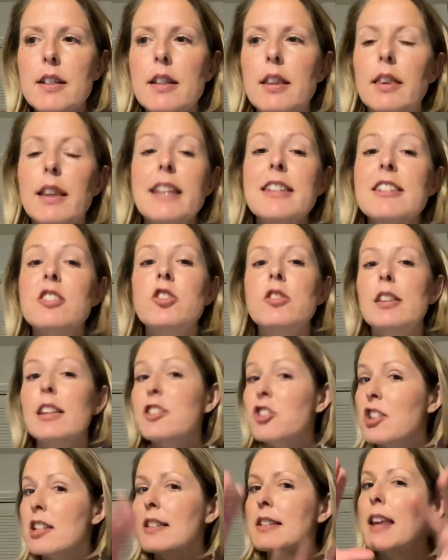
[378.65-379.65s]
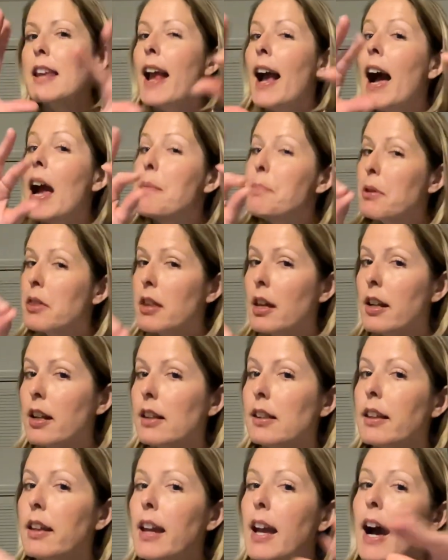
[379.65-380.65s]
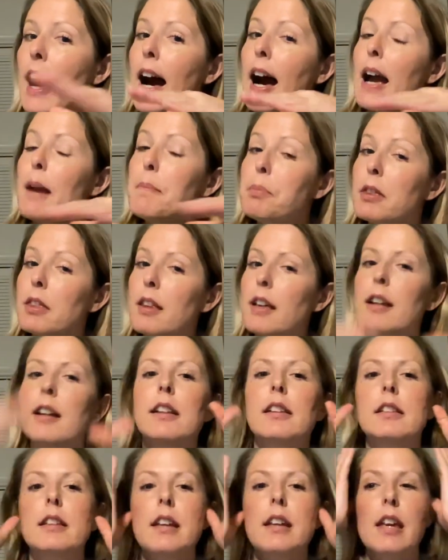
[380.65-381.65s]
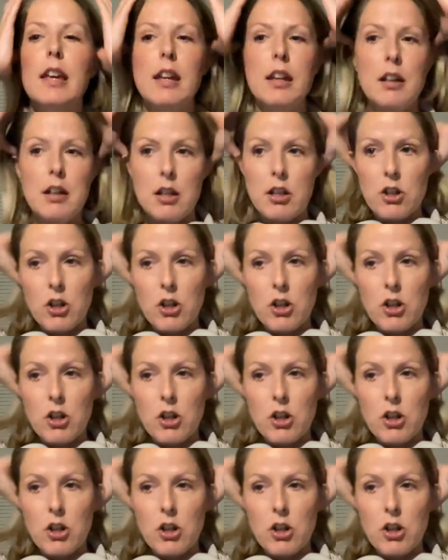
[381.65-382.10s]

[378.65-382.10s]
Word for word: let's let's just say hypothetically hypothetically